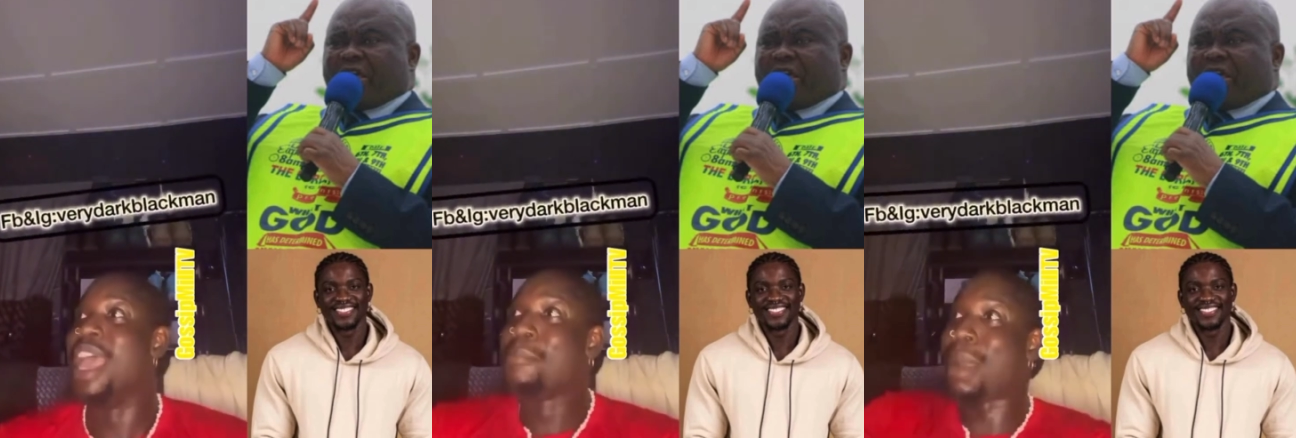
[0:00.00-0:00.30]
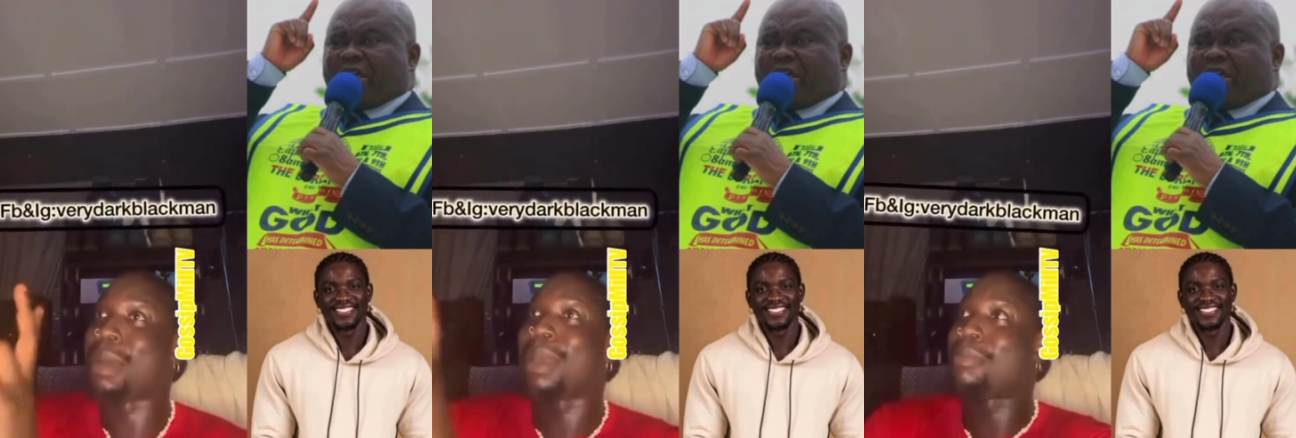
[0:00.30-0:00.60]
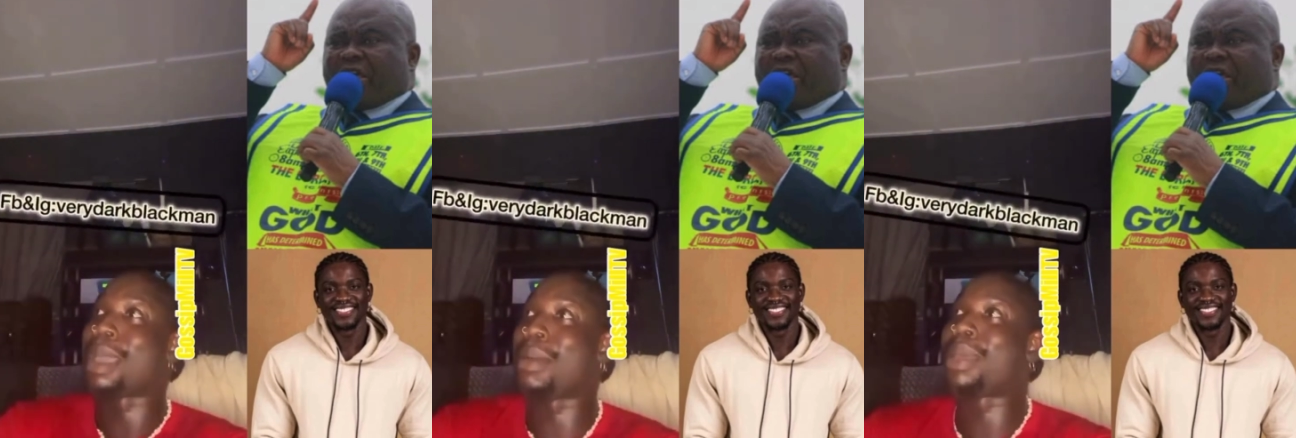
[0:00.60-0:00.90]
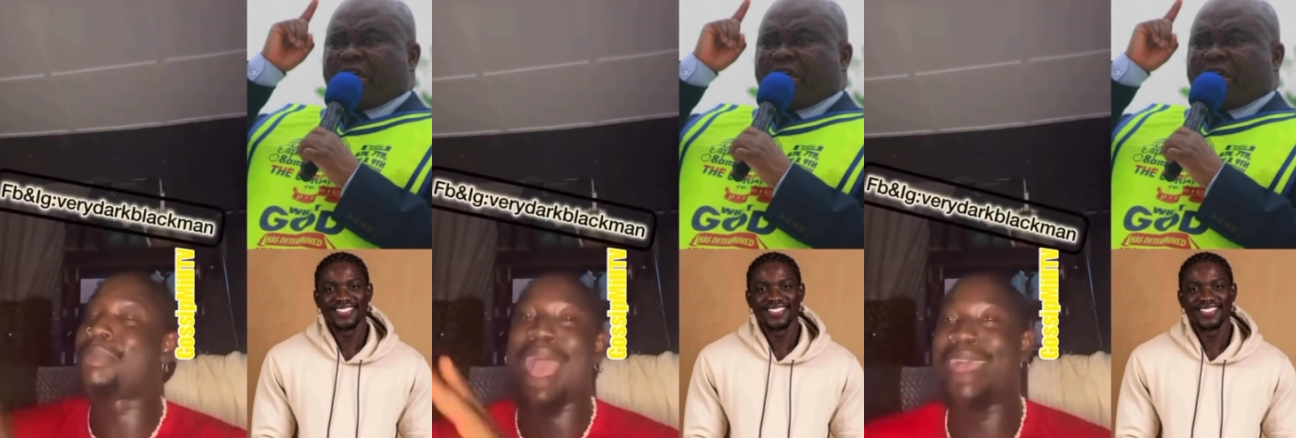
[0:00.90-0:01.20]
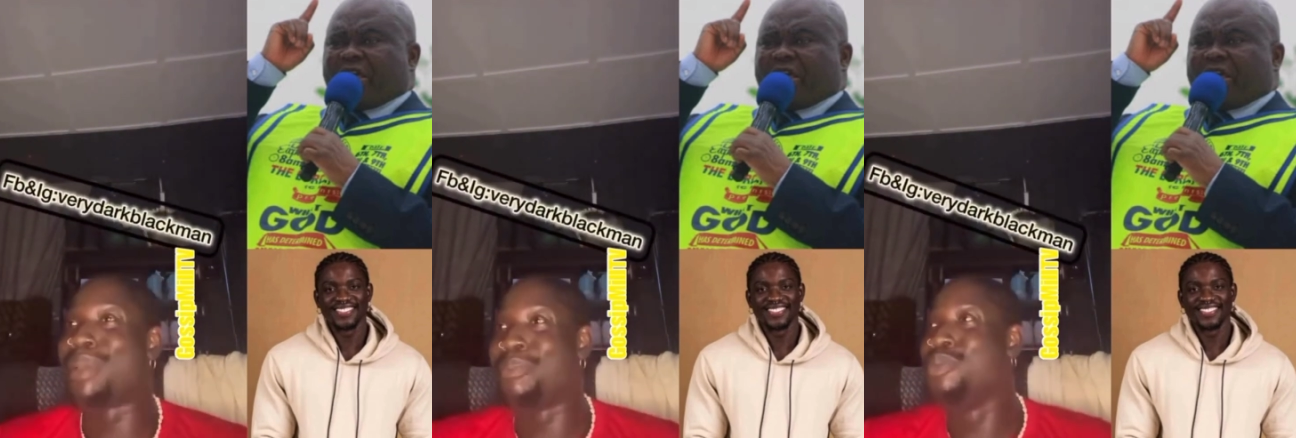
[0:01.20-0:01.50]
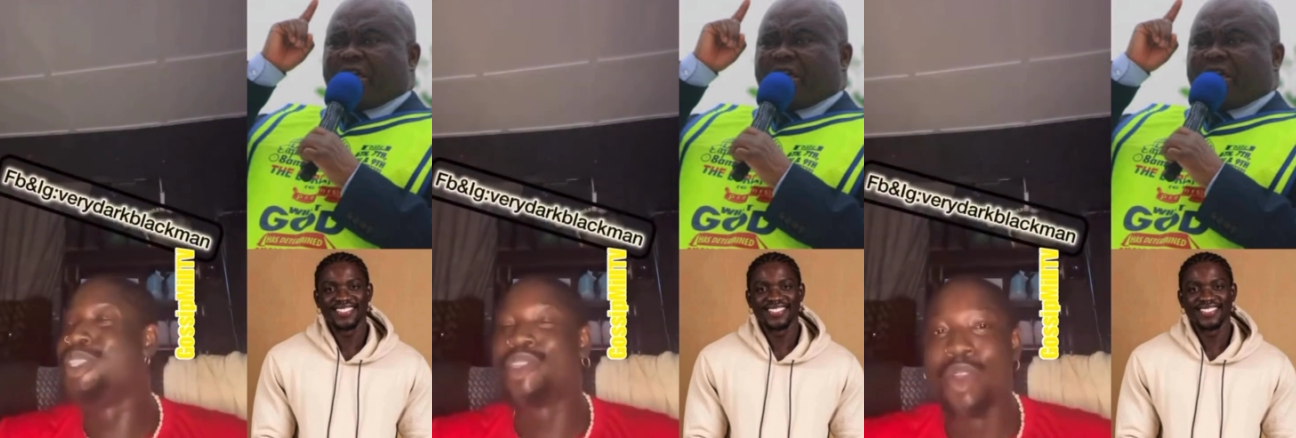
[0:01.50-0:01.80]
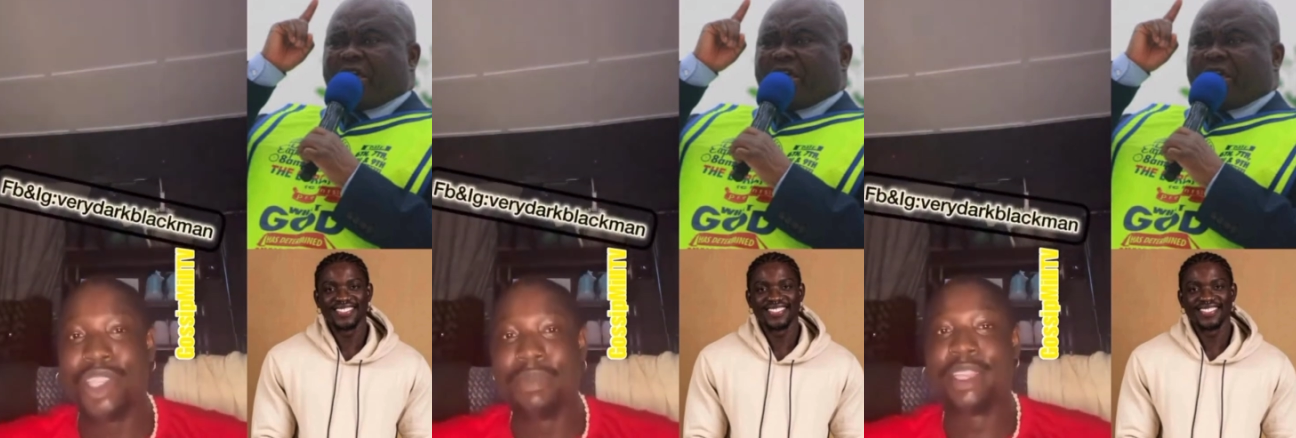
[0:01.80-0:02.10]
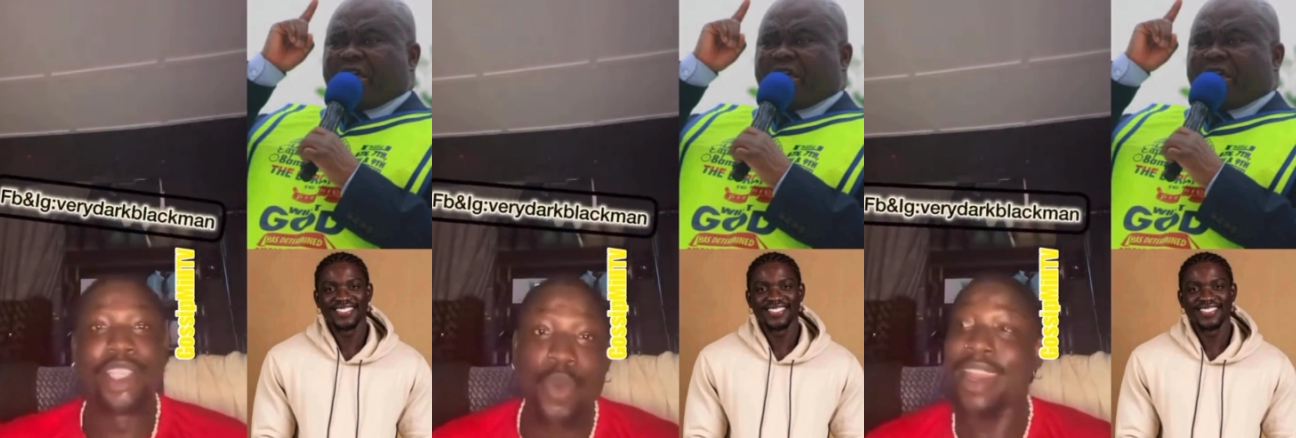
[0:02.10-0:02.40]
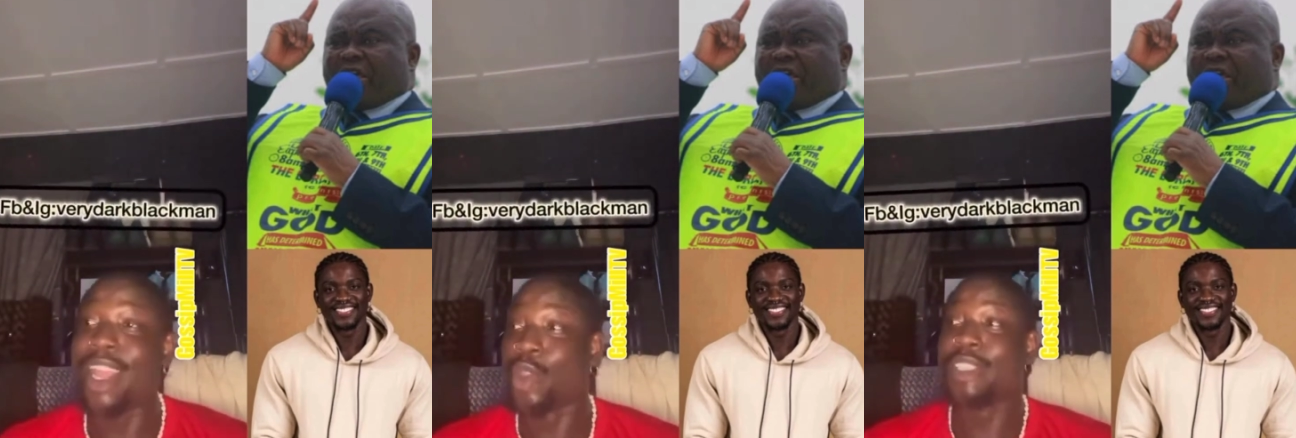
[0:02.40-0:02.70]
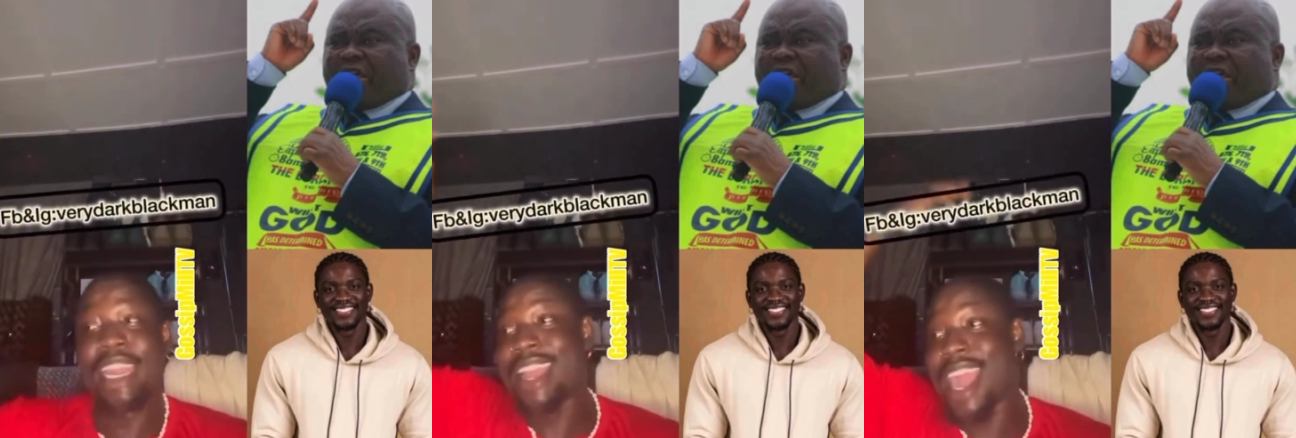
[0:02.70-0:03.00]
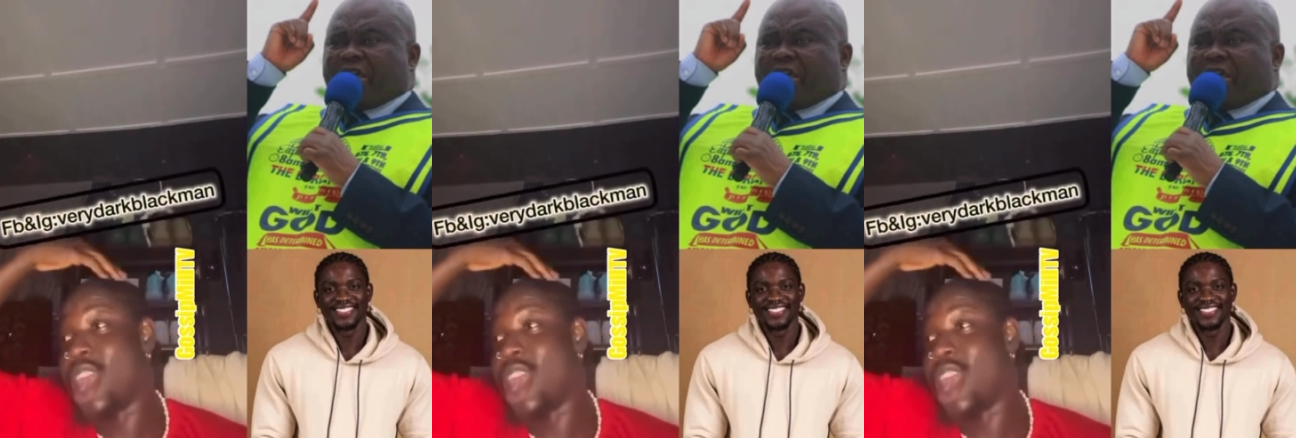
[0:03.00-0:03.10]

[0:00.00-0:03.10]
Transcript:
Speaker 1: Back, back, back, back, back, back, back. At which noise she make. This one now thought say the knocker